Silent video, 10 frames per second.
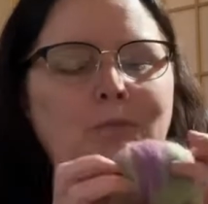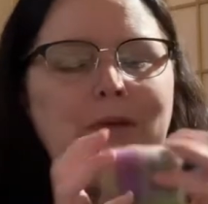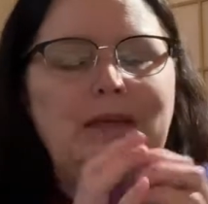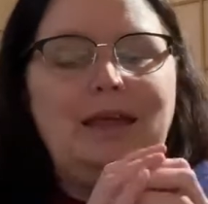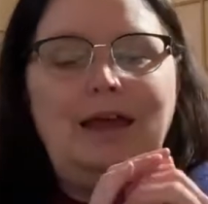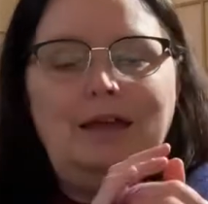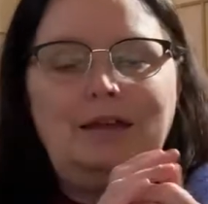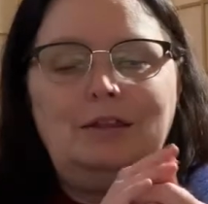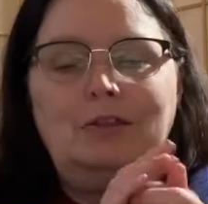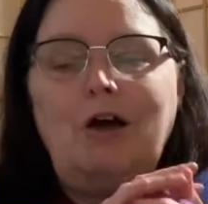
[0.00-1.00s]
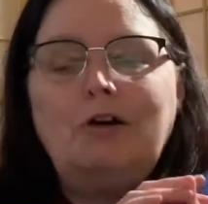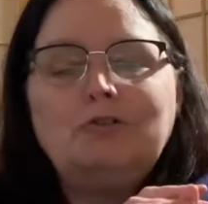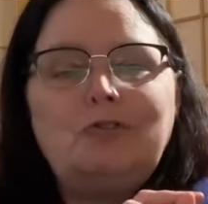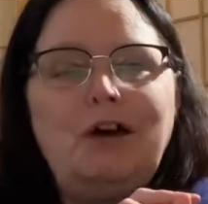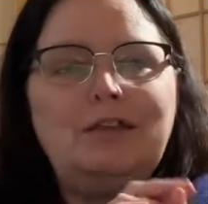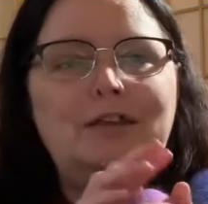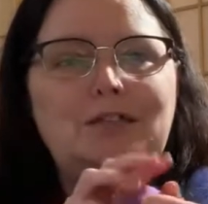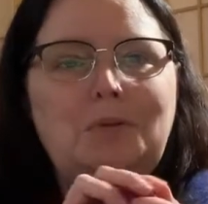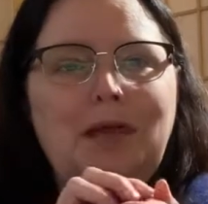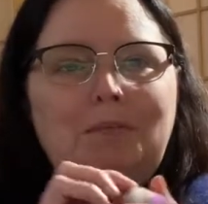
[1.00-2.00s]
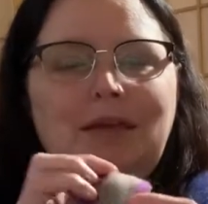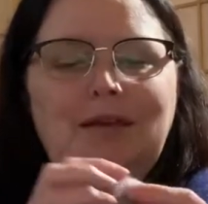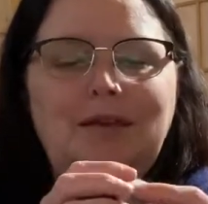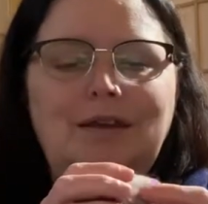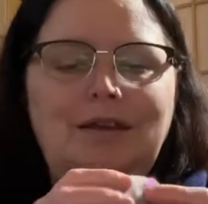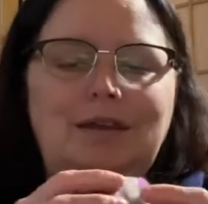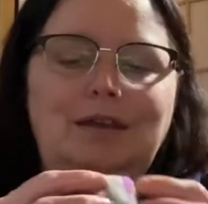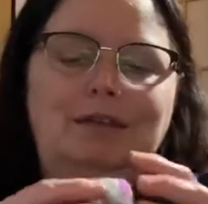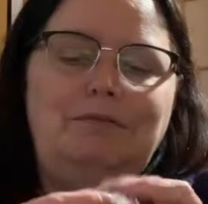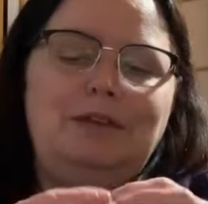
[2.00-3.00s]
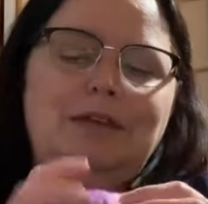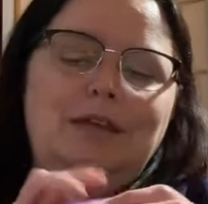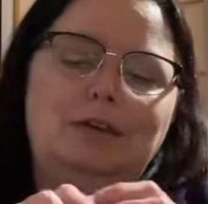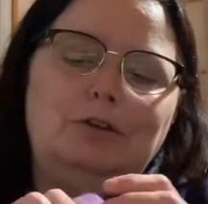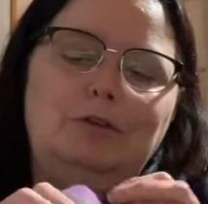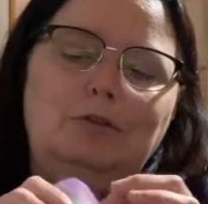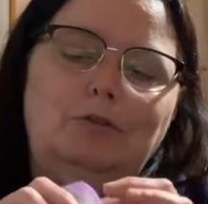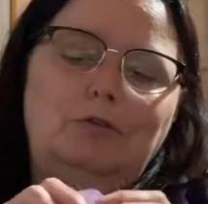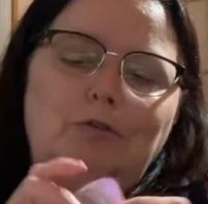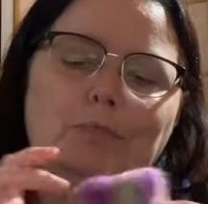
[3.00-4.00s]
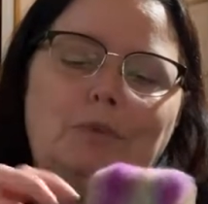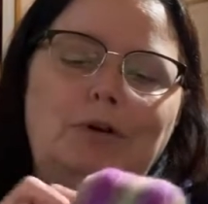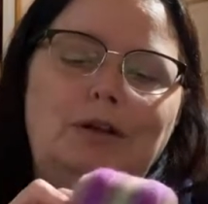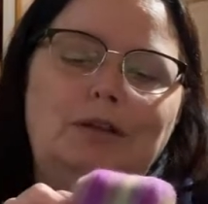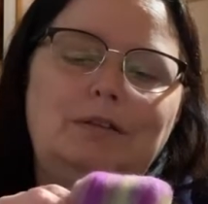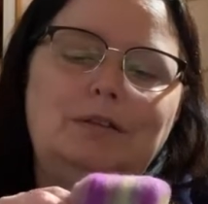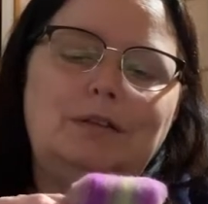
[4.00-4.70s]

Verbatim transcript: But yeah, long draw this maybe, if I can get a good grip on it.